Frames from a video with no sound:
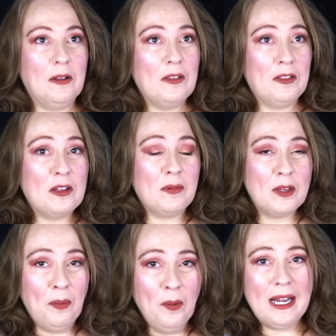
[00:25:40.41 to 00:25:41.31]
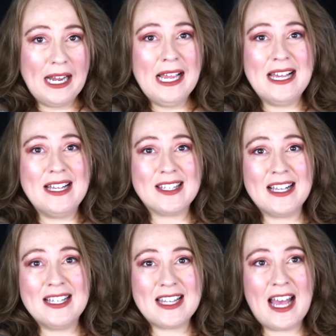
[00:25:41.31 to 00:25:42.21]
the, the point is,
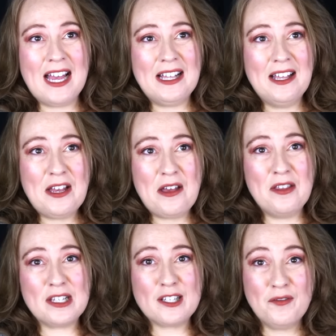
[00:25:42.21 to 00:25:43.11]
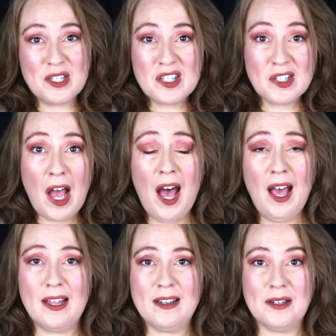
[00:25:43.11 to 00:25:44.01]
is that this
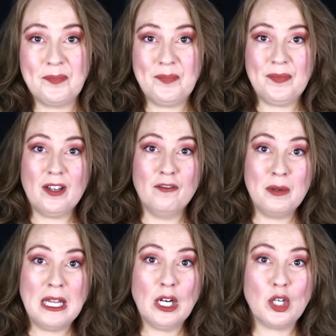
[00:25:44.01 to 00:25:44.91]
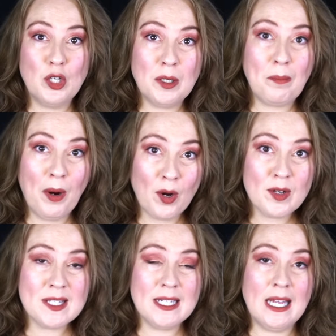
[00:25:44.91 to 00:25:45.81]
facade of being a good
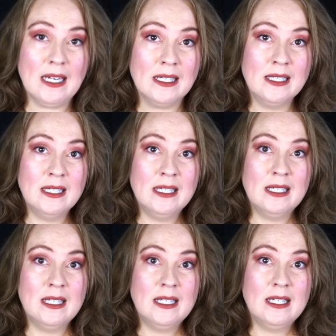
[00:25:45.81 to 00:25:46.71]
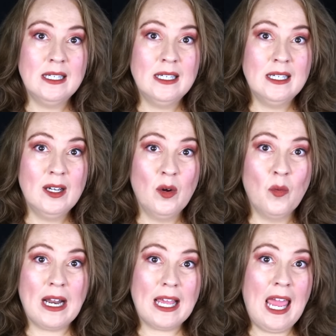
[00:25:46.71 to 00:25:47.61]
person,
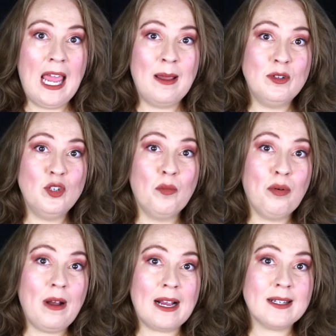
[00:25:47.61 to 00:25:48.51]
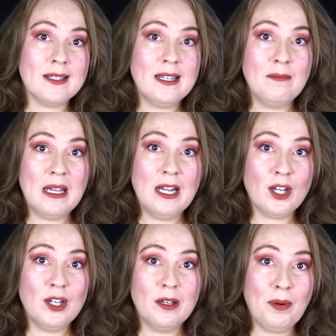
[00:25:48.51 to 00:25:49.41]
when it came to practicing being a
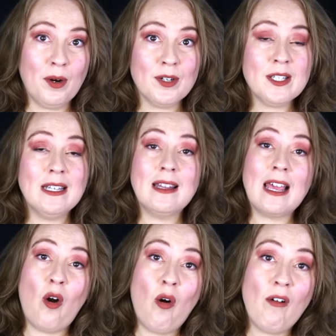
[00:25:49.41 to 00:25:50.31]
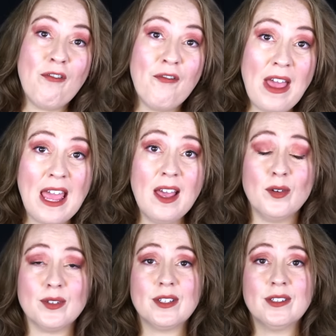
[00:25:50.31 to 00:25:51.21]
good person, they all
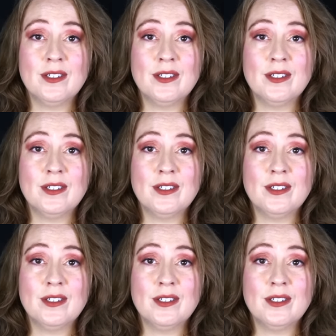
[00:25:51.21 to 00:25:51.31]
failed.